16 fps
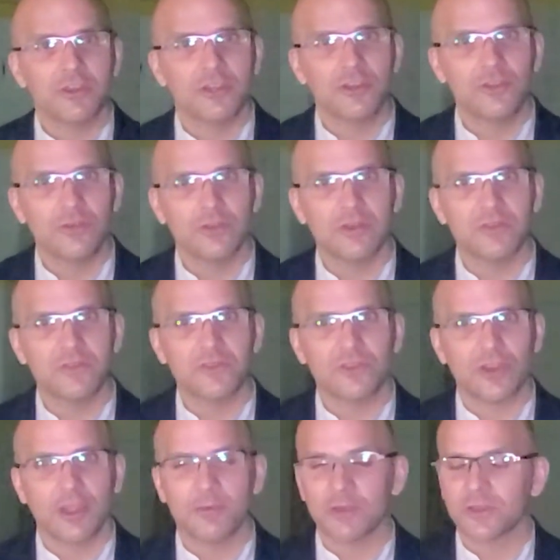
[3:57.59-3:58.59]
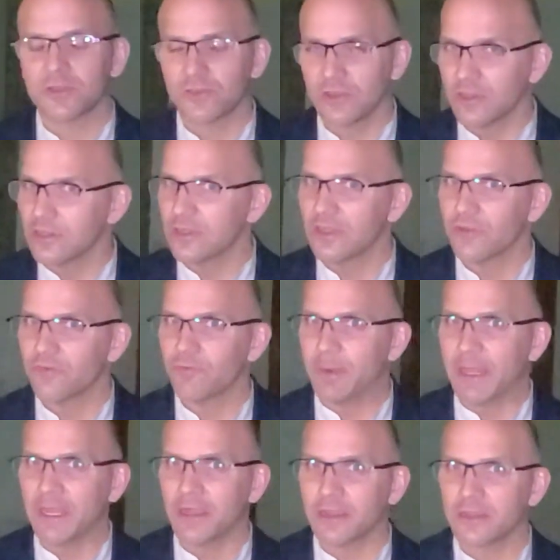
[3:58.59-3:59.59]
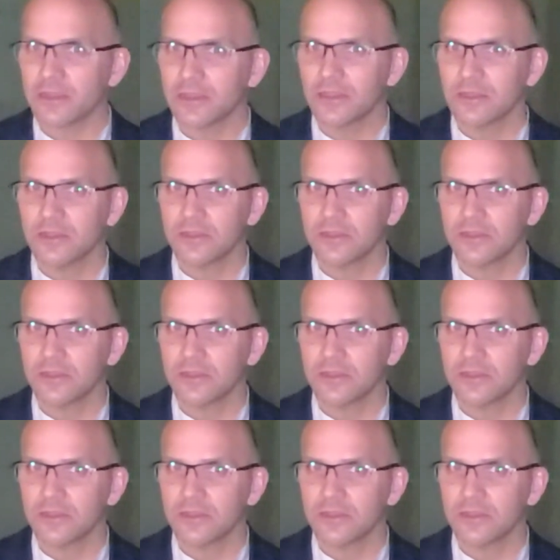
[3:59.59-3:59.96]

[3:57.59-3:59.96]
to do this, and I'm excited to give back.